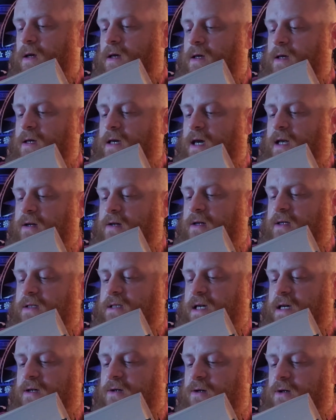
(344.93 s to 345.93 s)
Yet, as
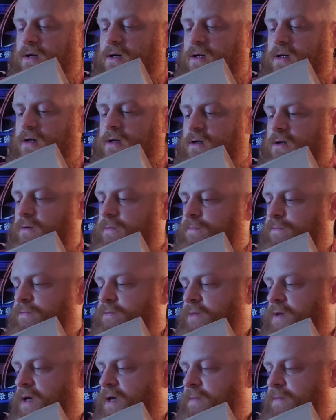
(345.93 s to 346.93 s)
I called,
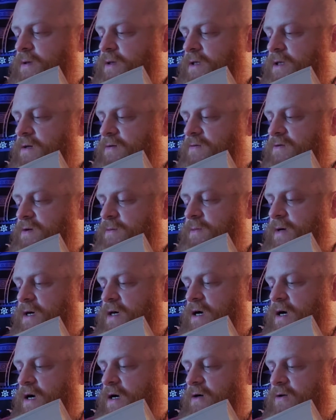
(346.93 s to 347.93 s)
I believed in my
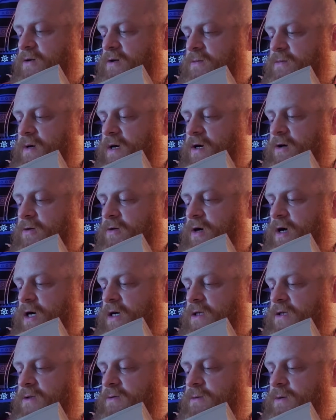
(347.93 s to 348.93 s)
heart that my
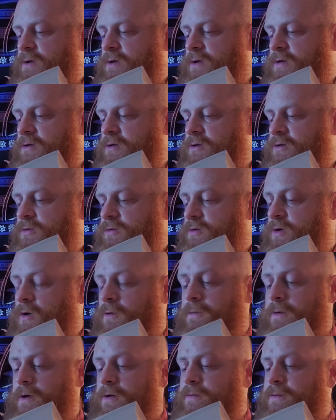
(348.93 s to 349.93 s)
cries were to
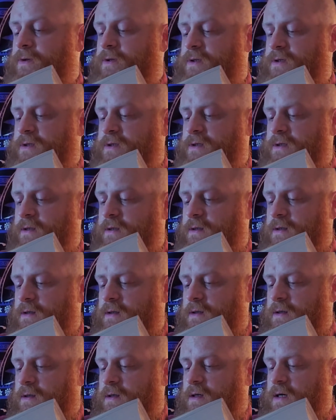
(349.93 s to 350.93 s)
no purpose,
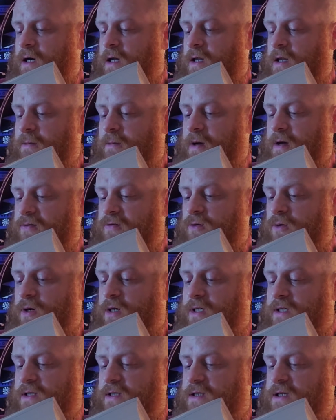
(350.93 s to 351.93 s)
and that my
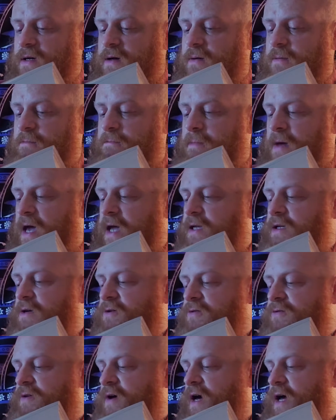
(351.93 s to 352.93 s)
voice,
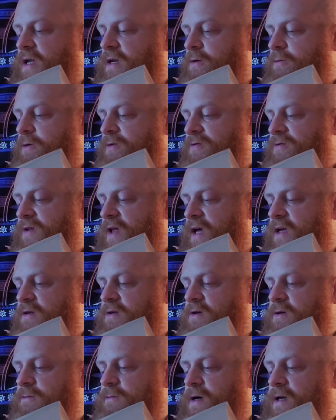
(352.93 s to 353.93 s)
magnified and
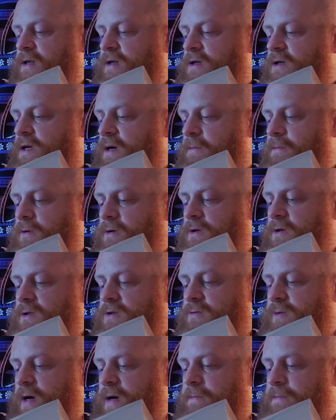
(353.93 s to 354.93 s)
reflected by the
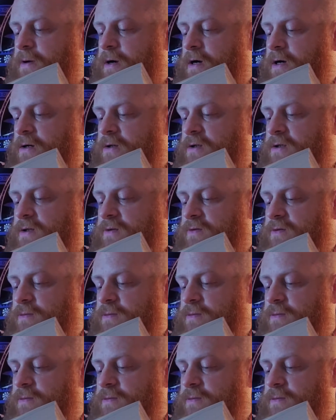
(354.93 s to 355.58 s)
numberless ramparts of the